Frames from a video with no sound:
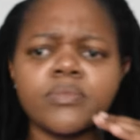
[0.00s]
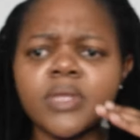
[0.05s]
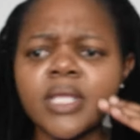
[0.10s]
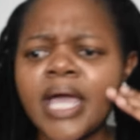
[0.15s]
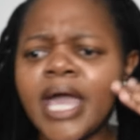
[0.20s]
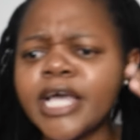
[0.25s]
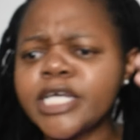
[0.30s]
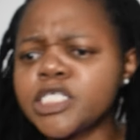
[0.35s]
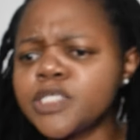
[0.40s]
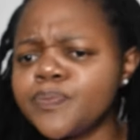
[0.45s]

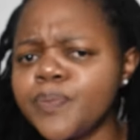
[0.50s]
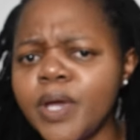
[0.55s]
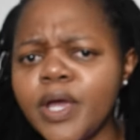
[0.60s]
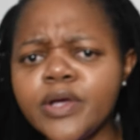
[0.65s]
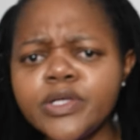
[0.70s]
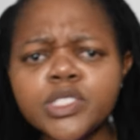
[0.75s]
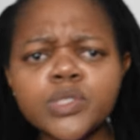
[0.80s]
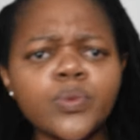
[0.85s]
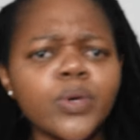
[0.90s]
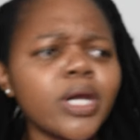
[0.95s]
Her
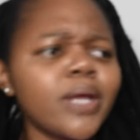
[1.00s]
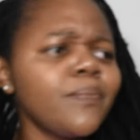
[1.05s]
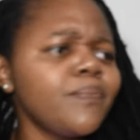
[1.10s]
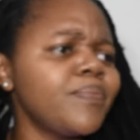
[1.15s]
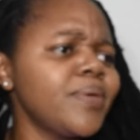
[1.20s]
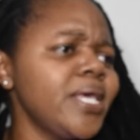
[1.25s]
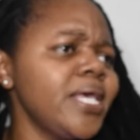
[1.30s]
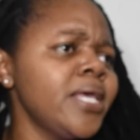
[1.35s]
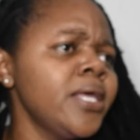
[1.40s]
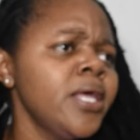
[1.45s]
experience wouldn't
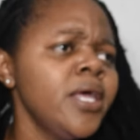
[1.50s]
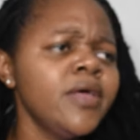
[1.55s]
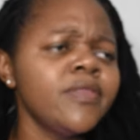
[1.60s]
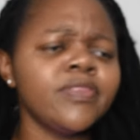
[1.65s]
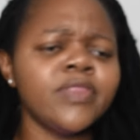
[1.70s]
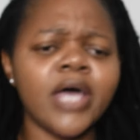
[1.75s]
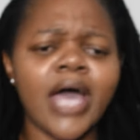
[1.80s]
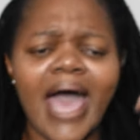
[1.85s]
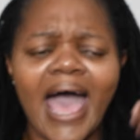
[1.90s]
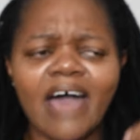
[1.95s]
be
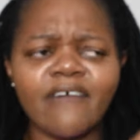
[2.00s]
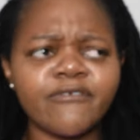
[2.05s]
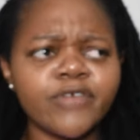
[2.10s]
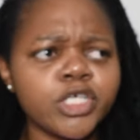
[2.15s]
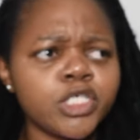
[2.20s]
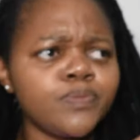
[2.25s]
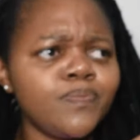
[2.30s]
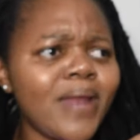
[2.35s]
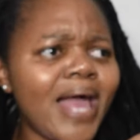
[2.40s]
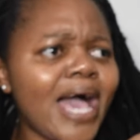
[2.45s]
the
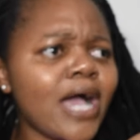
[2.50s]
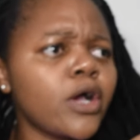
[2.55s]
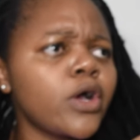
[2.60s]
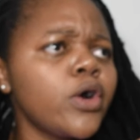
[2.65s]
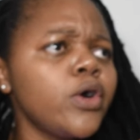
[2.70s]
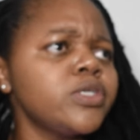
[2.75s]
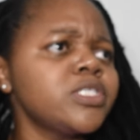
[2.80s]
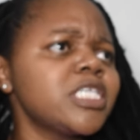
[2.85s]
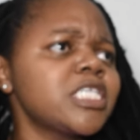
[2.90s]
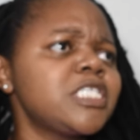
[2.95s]
average black
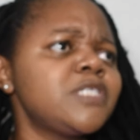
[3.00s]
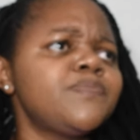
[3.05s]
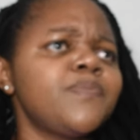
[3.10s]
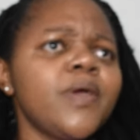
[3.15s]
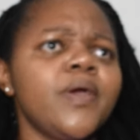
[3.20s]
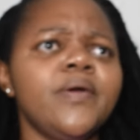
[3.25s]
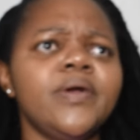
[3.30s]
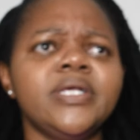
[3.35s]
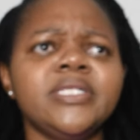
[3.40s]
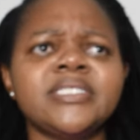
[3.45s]
girl's
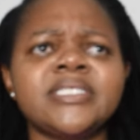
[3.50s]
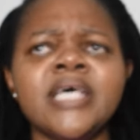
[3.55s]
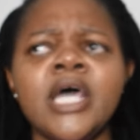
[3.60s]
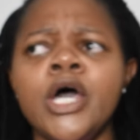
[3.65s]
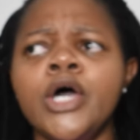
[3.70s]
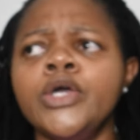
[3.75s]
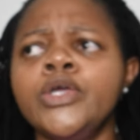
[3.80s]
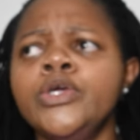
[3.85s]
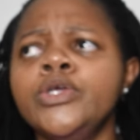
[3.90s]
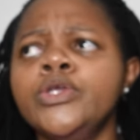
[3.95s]
experience,
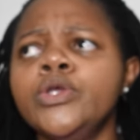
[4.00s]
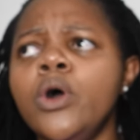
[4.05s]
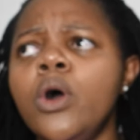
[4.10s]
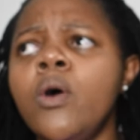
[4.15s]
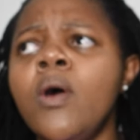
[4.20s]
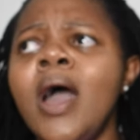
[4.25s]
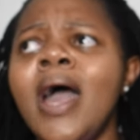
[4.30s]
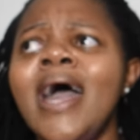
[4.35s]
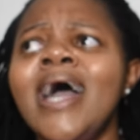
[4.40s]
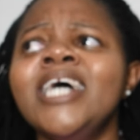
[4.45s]
you
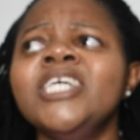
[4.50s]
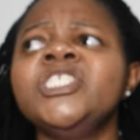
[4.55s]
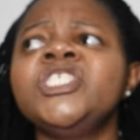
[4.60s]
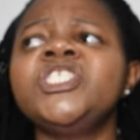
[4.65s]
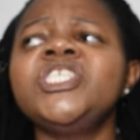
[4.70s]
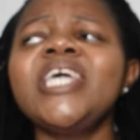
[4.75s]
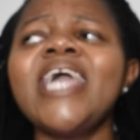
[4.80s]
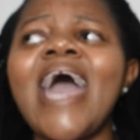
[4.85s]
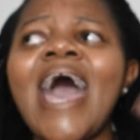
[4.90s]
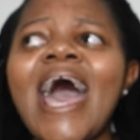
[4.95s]
know.
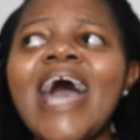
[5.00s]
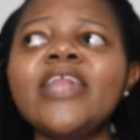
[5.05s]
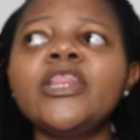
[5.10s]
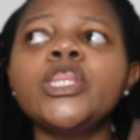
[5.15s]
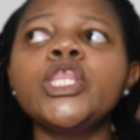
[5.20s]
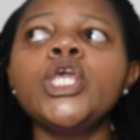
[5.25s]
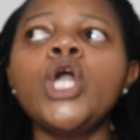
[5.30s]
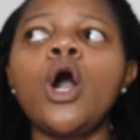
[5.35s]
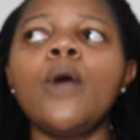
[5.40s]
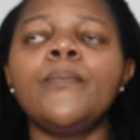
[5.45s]
She had
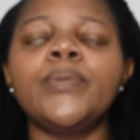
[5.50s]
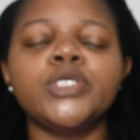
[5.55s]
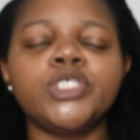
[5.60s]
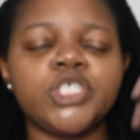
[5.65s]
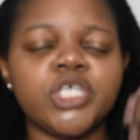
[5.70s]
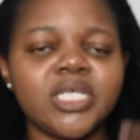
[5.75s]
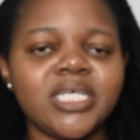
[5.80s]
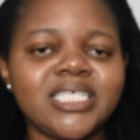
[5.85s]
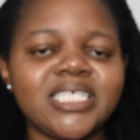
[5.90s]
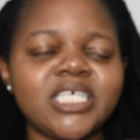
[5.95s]
the
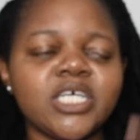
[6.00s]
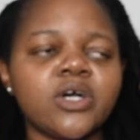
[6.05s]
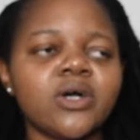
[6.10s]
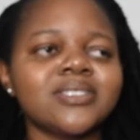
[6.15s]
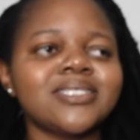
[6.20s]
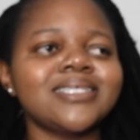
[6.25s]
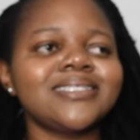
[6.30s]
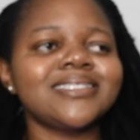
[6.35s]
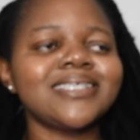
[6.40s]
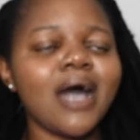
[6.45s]
opportunity because
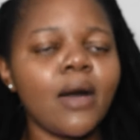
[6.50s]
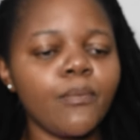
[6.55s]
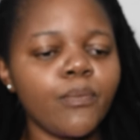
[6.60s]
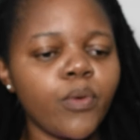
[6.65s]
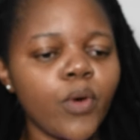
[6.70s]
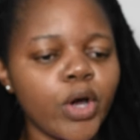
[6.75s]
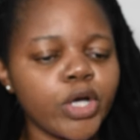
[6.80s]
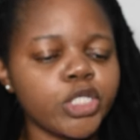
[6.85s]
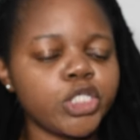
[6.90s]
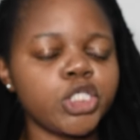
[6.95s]
at some
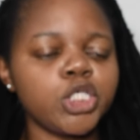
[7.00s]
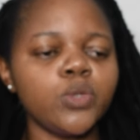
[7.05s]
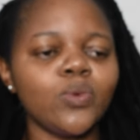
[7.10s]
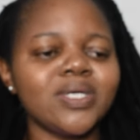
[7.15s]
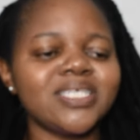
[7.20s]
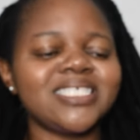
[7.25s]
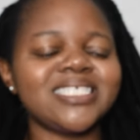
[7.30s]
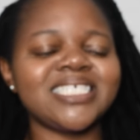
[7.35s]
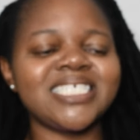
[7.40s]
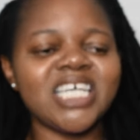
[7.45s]
point she
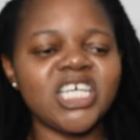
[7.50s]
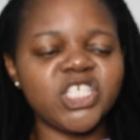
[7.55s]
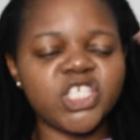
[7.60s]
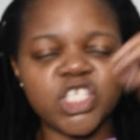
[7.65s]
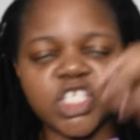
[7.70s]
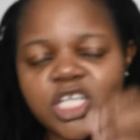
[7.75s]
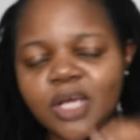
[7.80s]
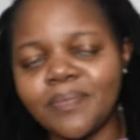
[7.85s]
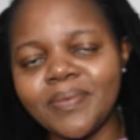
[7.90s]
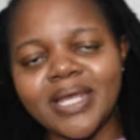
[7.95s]
had
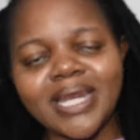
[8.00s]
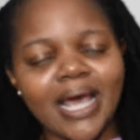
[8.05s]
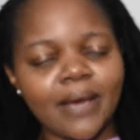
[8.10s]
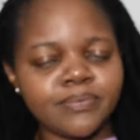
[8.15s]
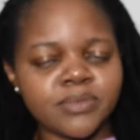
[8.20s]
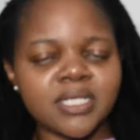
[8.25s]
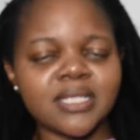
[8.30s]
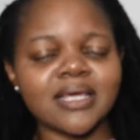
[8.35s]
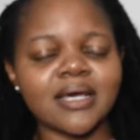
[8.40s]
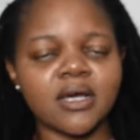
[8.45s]
shimmied up
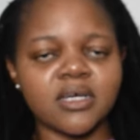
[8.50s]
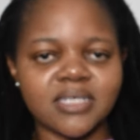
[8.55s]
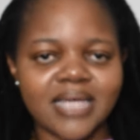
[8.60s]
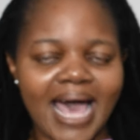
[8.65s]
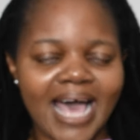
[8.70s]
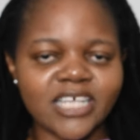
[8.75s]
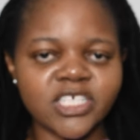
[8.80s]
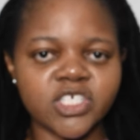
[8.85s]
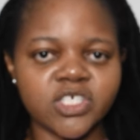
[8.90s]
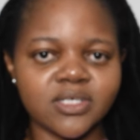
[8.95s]
to the
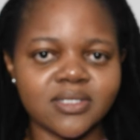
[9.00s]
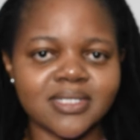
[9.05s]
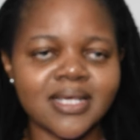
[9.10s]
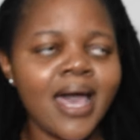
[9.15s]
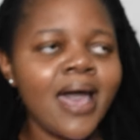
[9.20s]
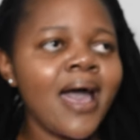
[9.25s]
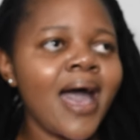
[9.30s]
Kardashians.